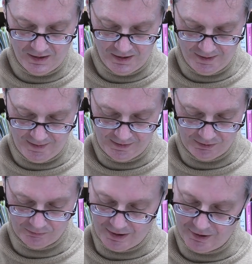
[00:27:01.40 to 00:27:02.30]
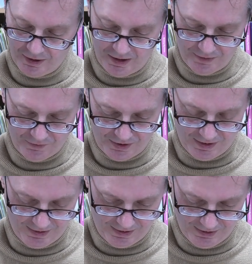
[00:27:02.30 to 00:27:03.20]
And then the writer kind of
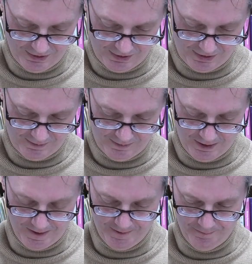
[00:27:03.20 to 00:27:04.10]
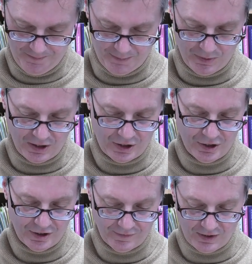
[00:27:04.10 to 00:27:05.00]
assesses the
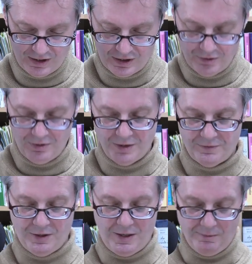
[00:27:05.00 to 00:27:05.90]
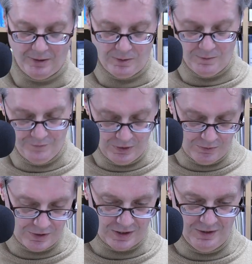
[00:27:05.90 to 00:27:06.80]
predictions of these two different theoretical
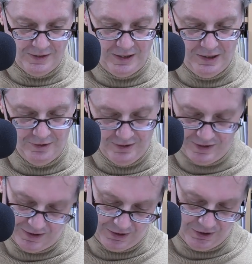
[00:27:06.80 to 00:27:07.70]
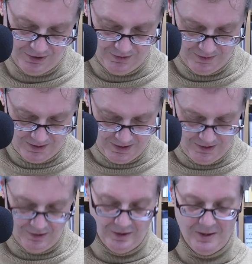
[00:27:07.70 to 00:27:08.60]
views here in this section,
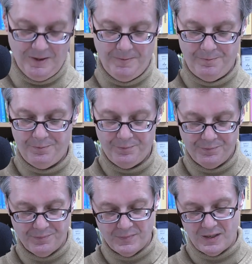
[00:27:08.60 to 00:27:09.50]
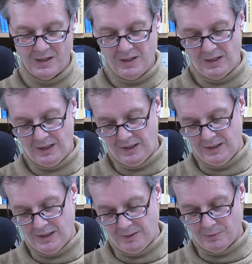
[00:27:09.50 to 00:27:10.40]

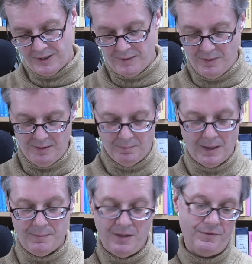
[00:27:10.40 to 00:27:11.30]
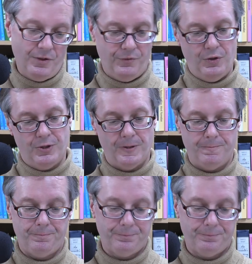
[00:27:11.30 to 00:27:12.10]
and what they might mean for the future.